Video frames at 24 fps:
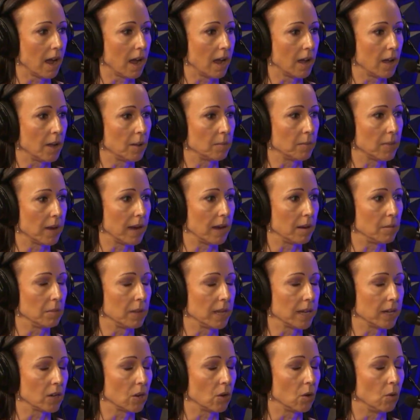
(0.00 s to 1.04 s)
I'm
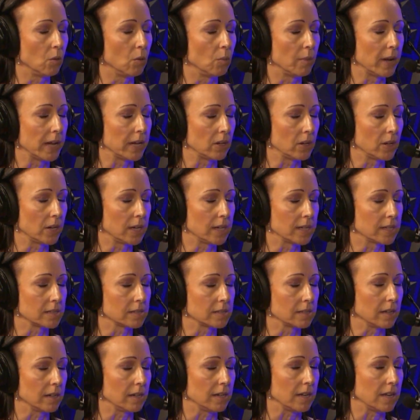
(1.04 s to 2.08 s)
like, oh my
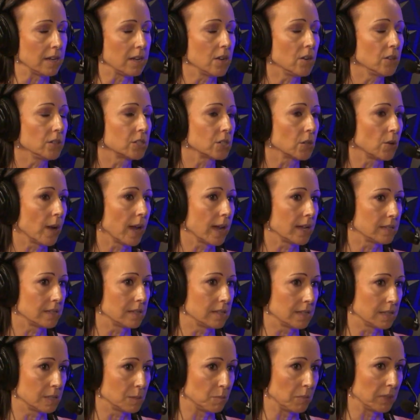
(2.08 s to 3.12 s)
goodness, he also has
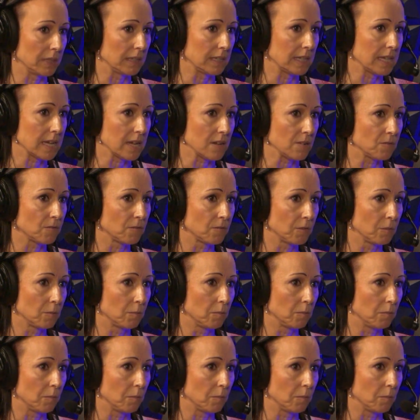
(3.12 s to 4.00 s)
this belief